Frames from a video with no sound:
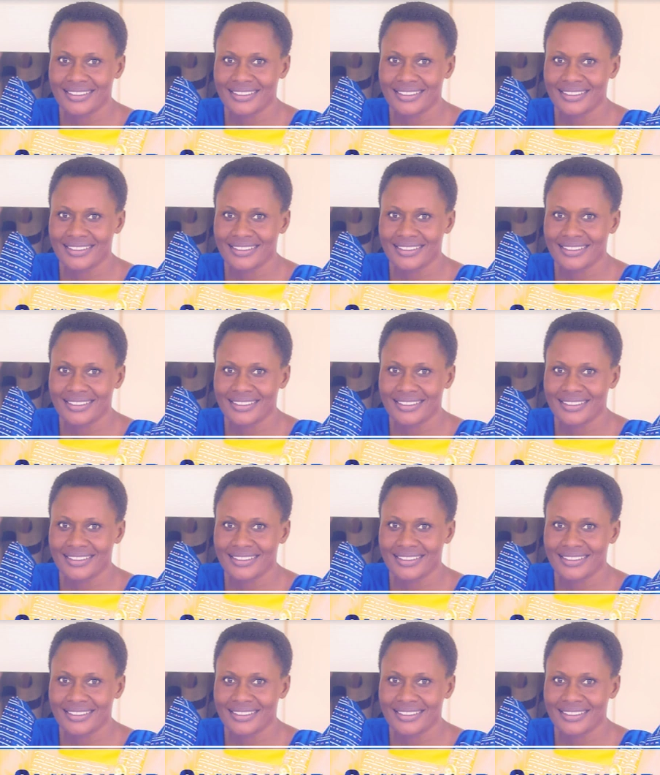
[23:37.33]

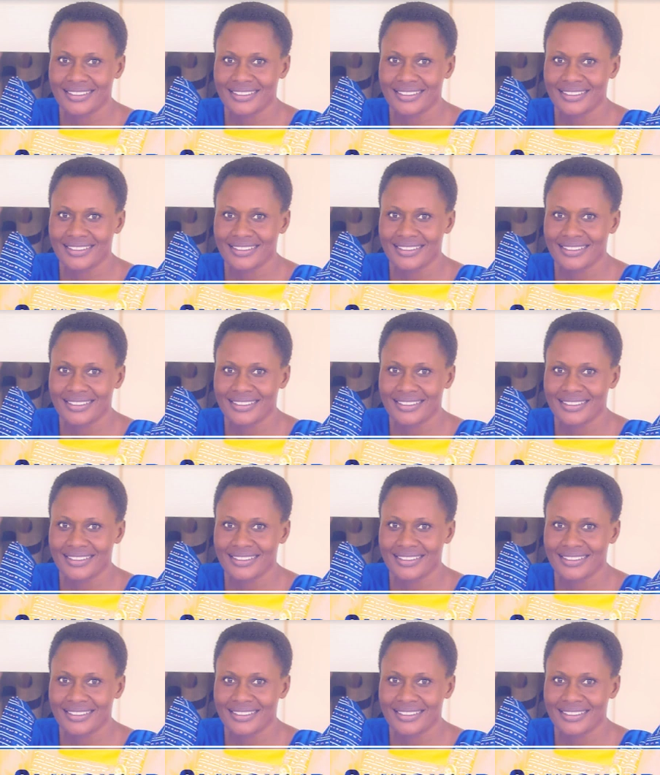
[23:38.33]

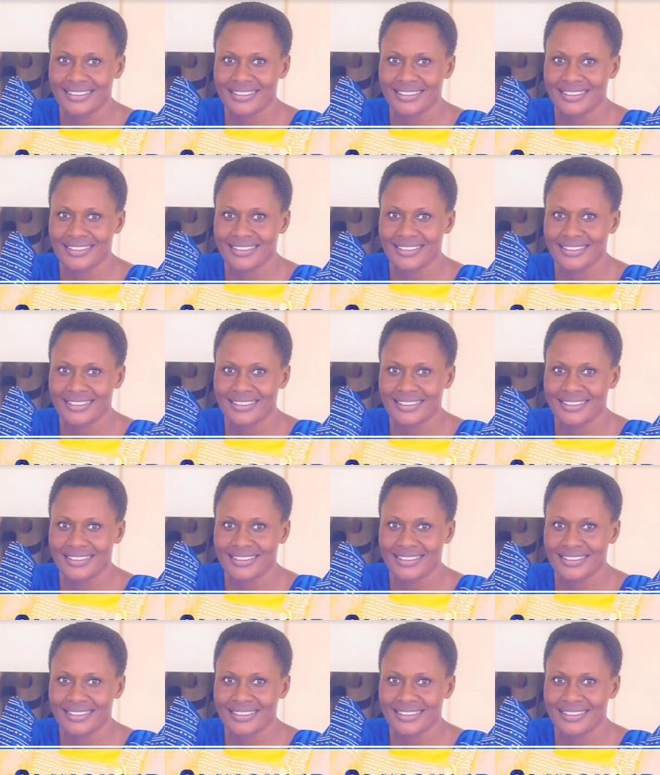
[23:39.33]

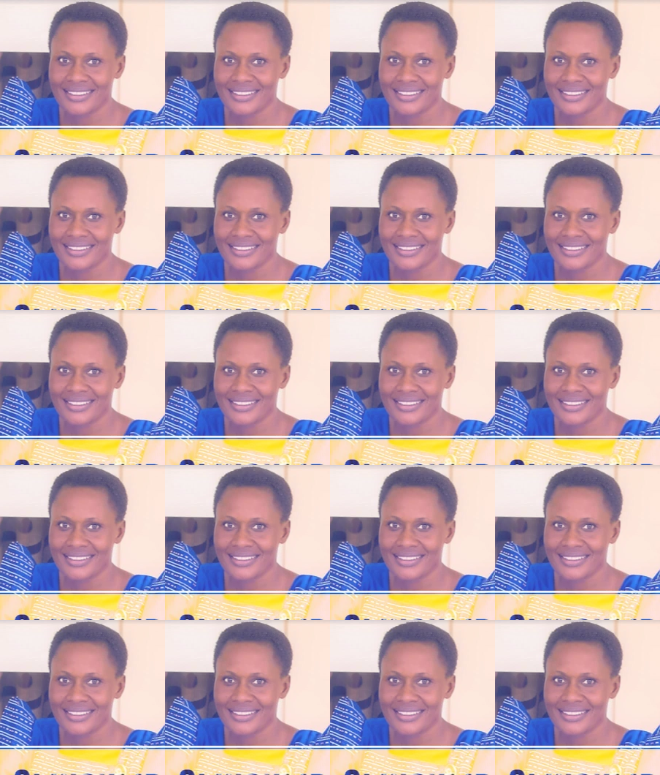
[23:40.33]

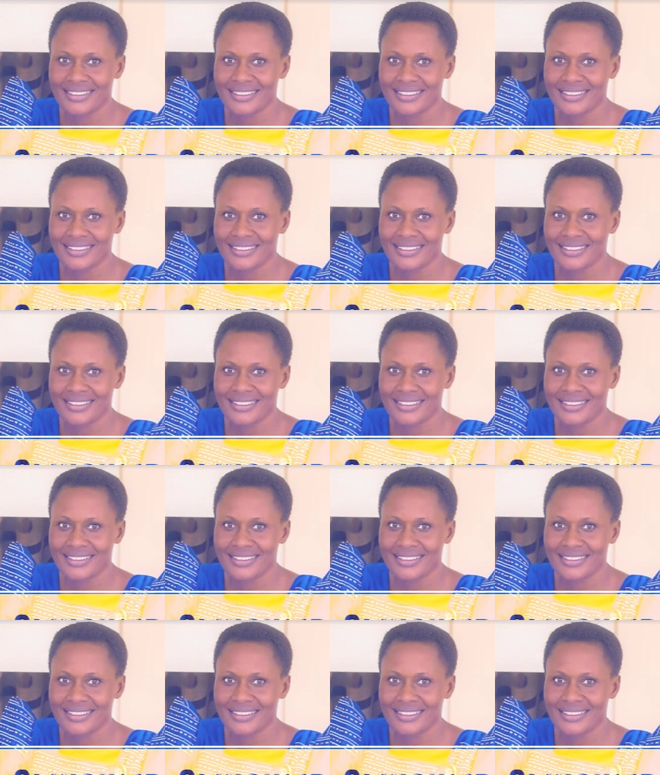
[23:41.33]

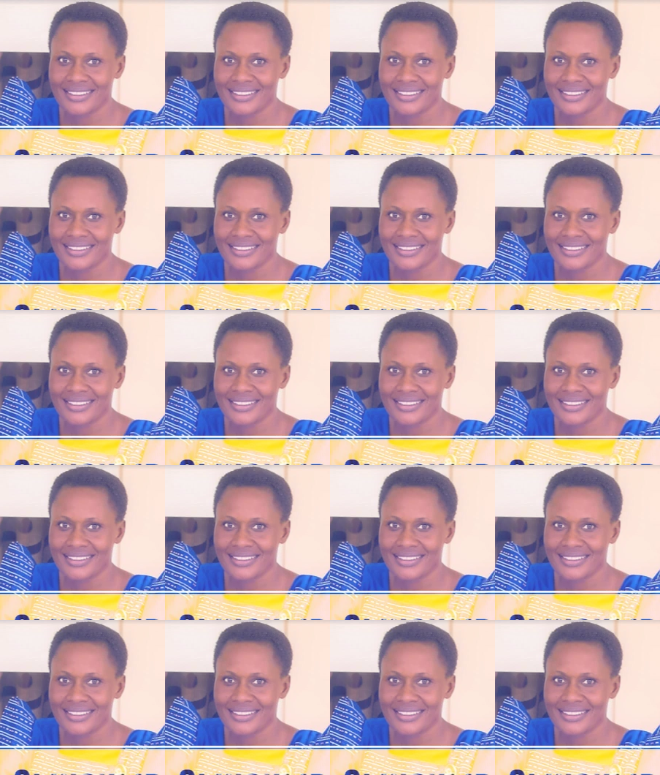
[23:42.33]
(no lip movement)